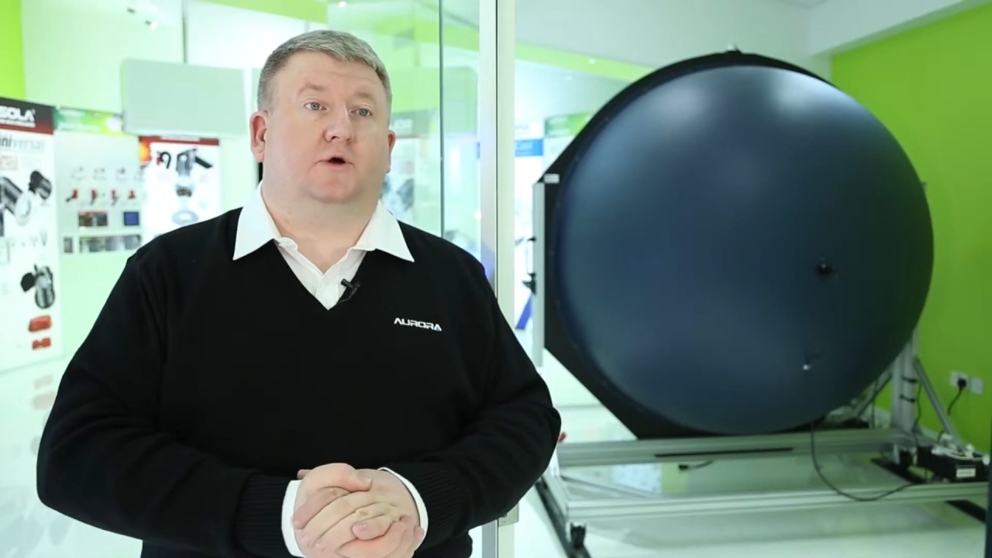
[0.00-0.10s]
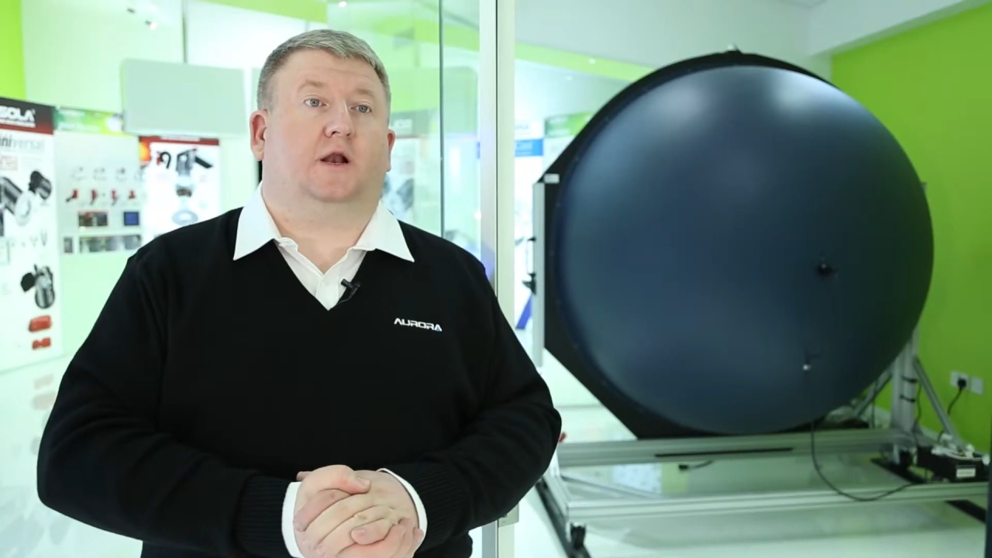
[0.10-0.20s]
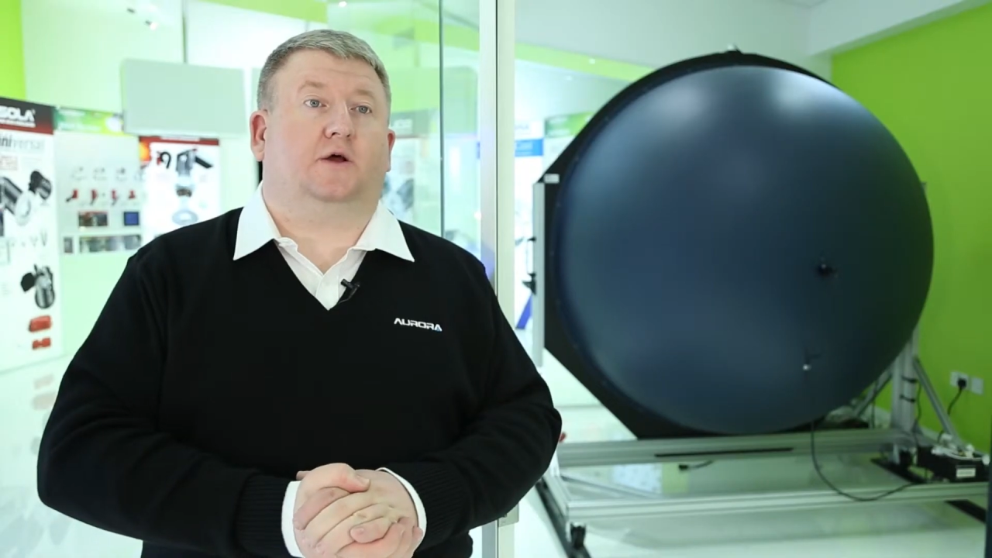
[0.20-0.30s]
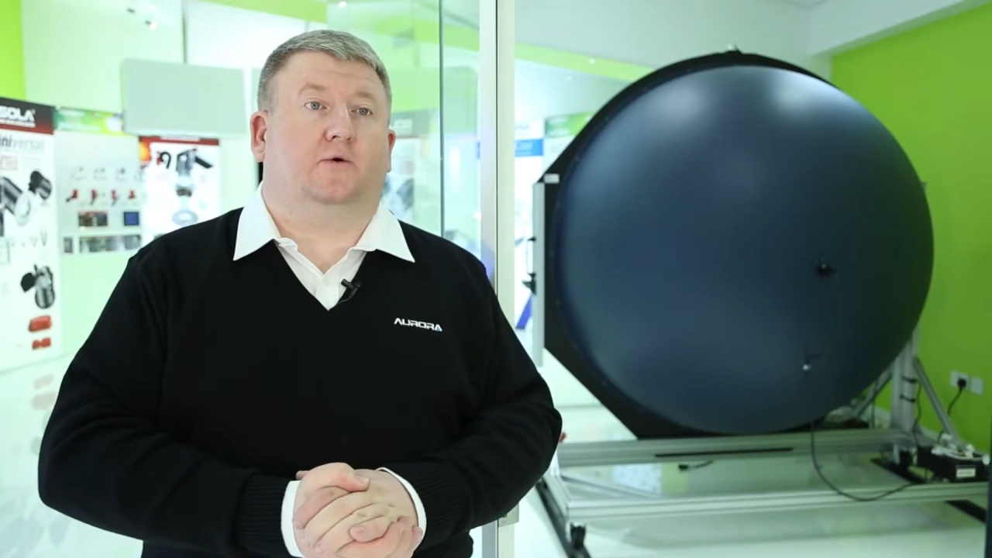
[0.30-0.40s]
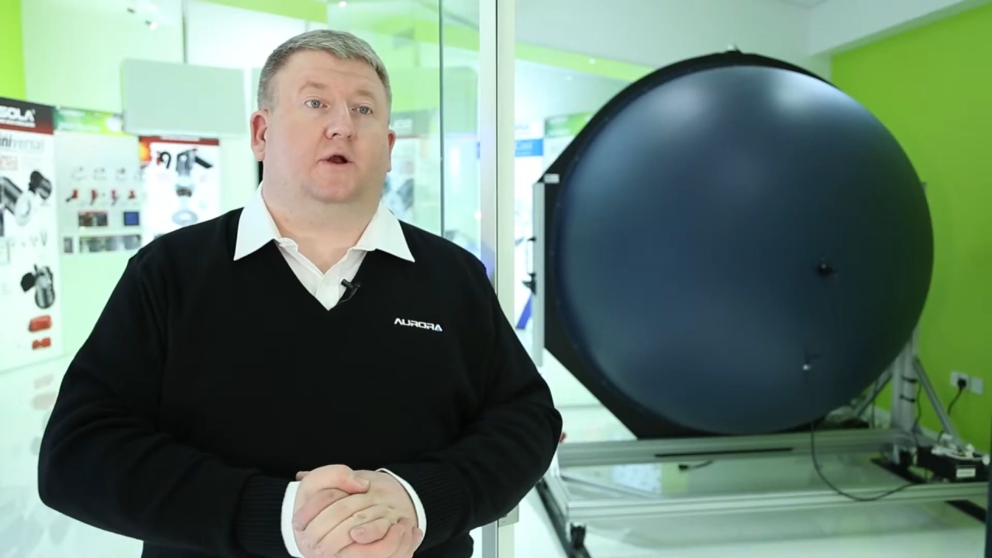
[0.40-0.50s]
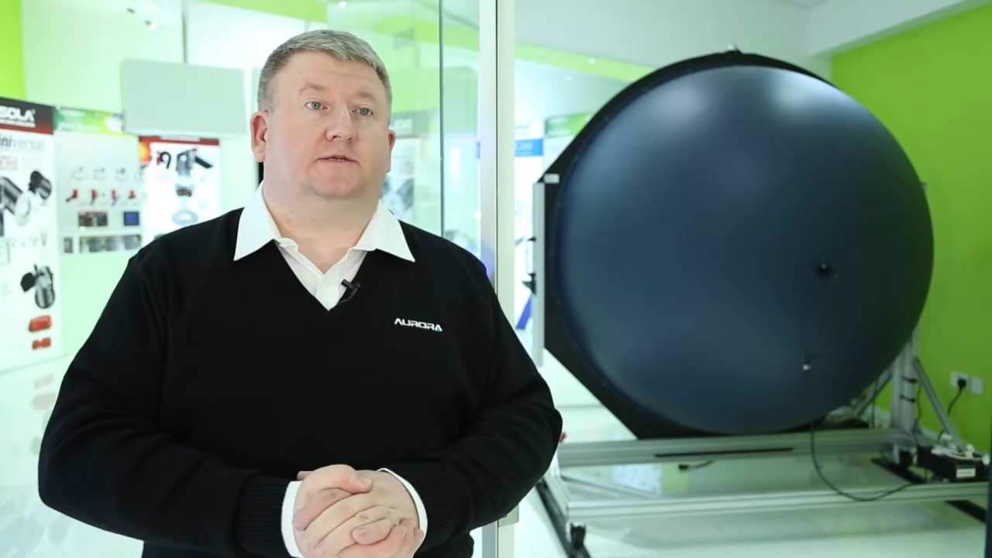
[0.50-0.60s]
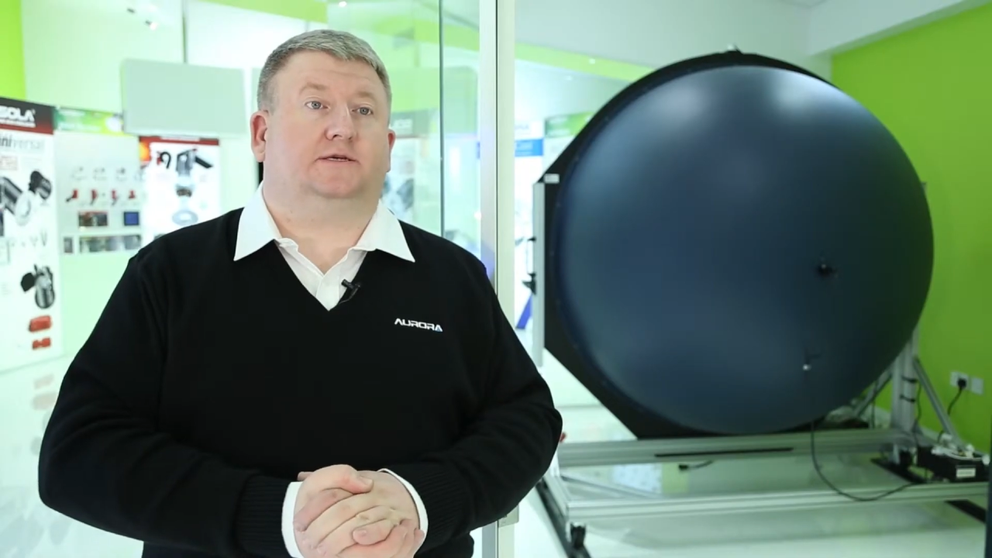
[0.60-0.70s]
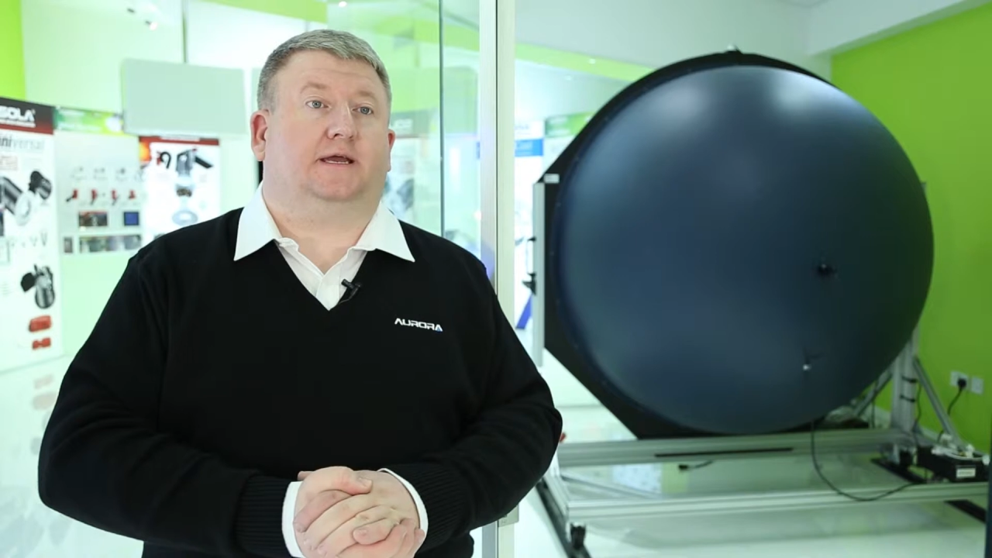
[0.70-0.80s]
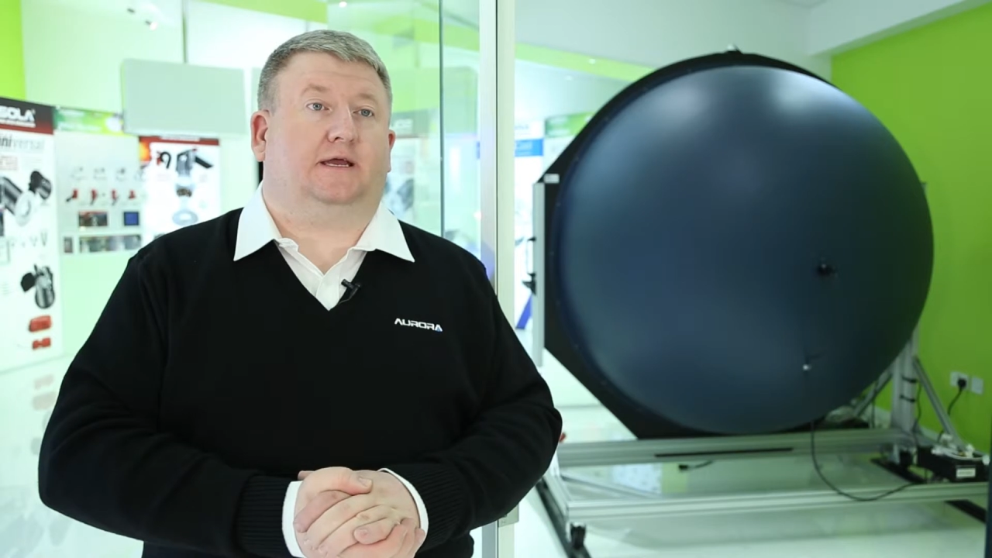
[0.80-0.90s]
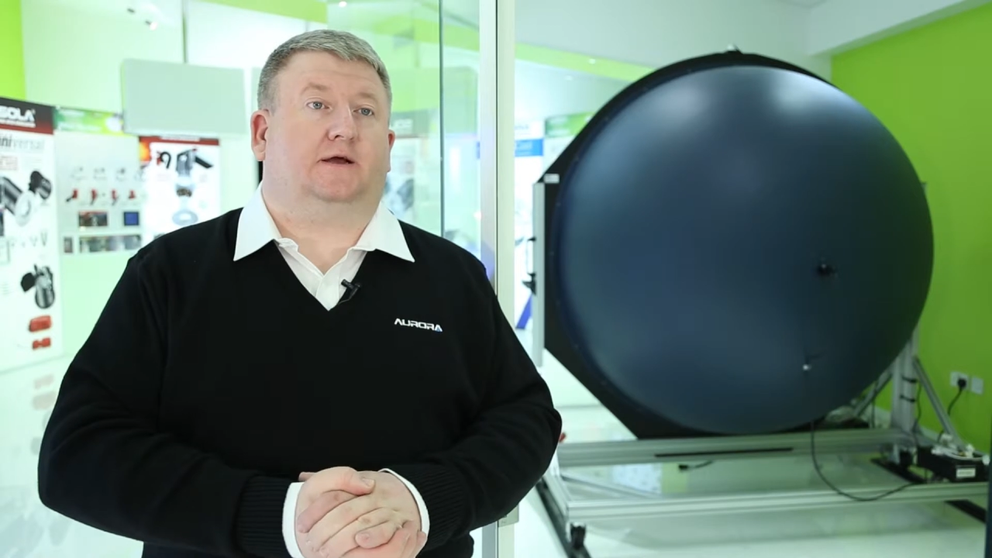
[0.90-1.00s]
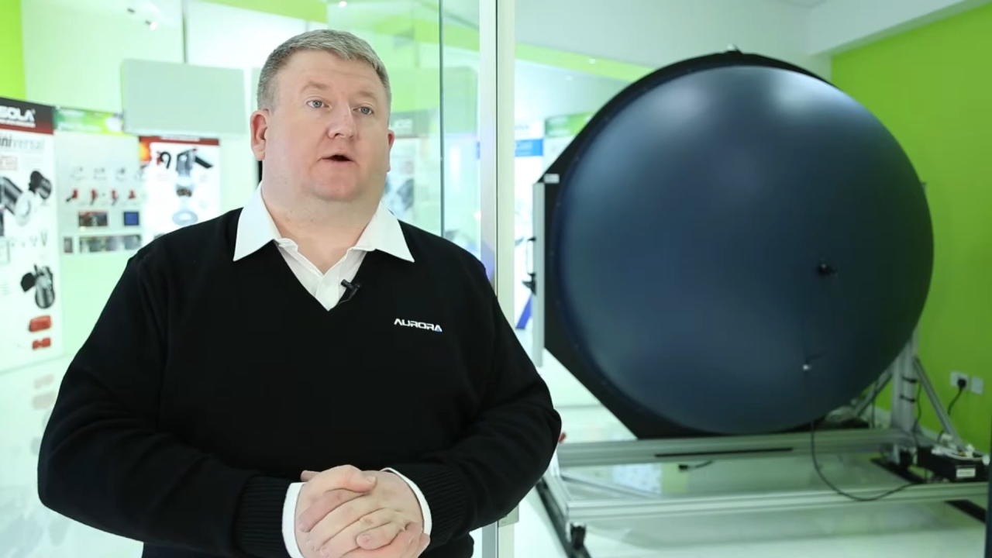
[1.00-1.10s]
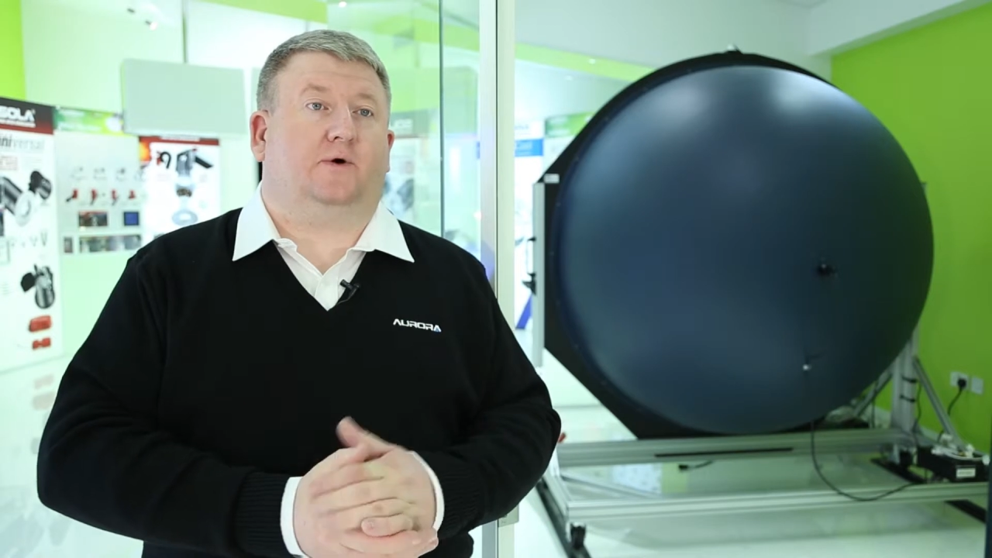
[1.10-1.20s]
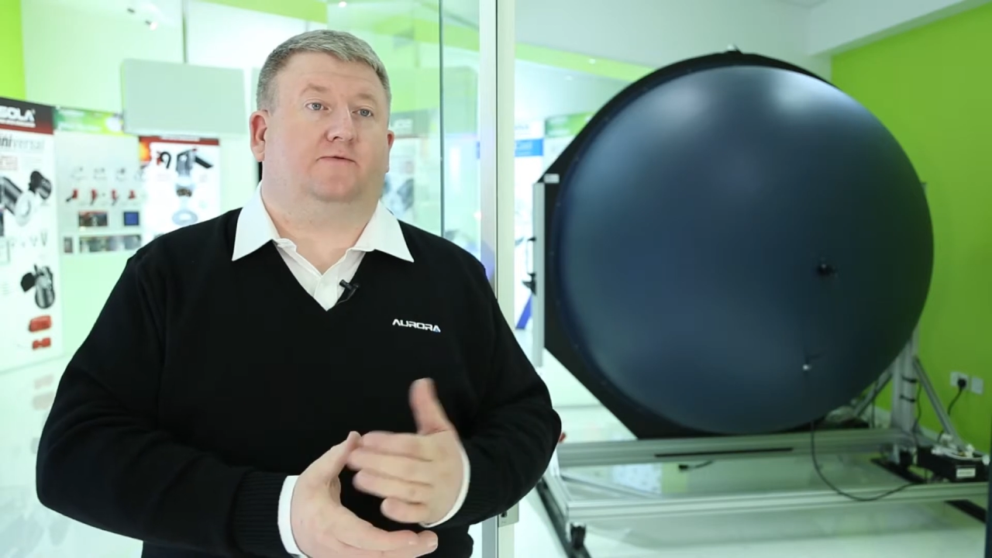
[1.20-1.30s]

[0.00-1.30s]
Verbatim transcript: colour quality uh,